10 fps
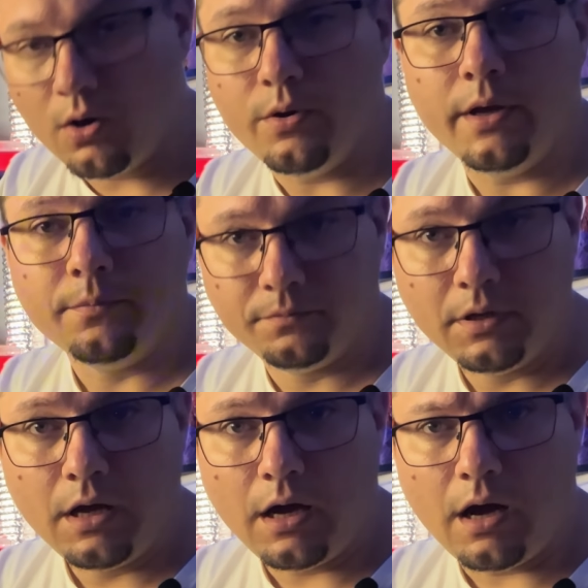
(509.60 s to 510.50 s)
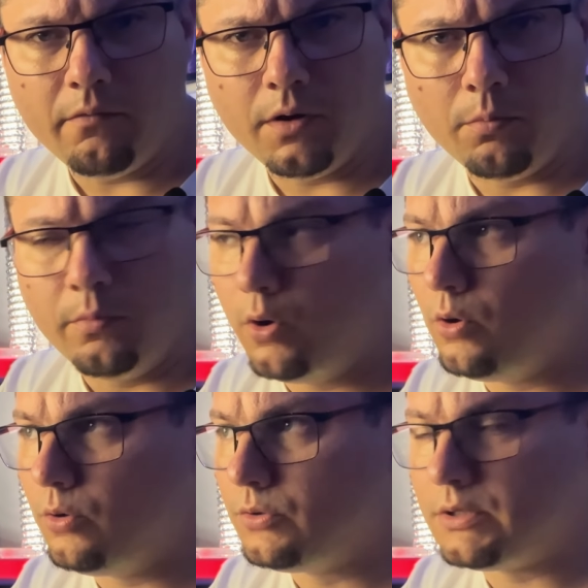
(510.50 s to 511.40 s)
Oh yeah, I will
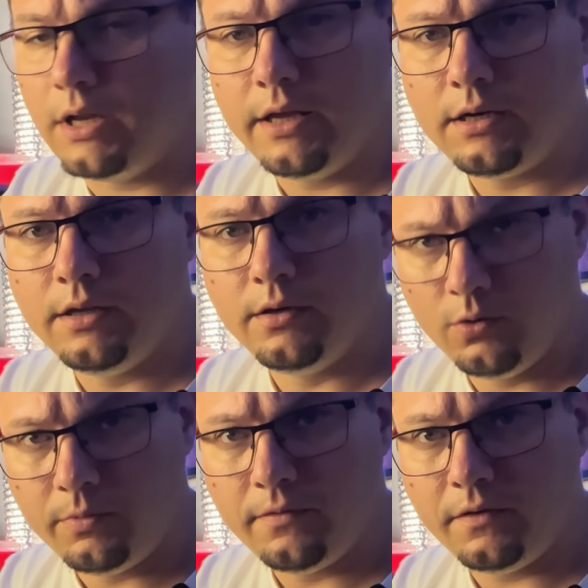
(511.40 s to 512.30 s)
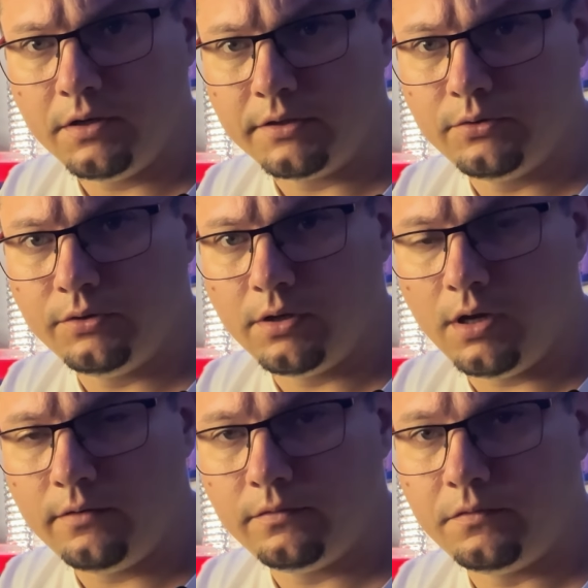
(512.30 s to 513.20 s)
most likely glue my finger to the
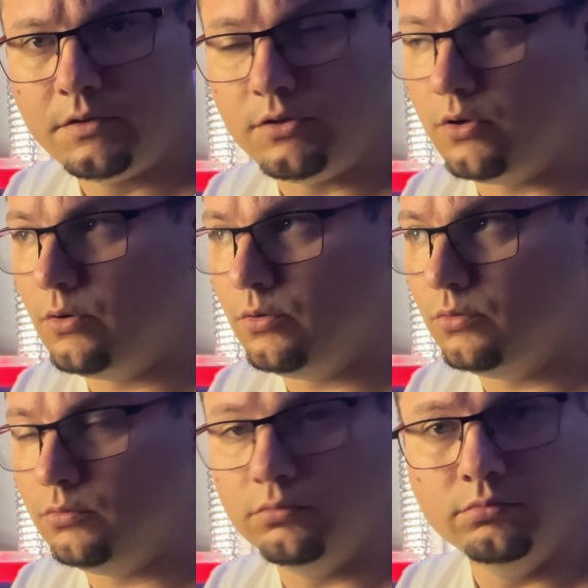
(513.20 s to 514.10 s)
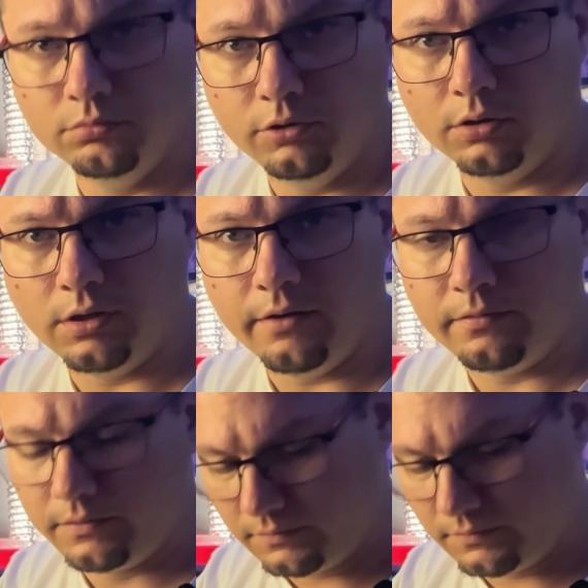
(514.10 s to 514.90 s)
glove, so don't laugh.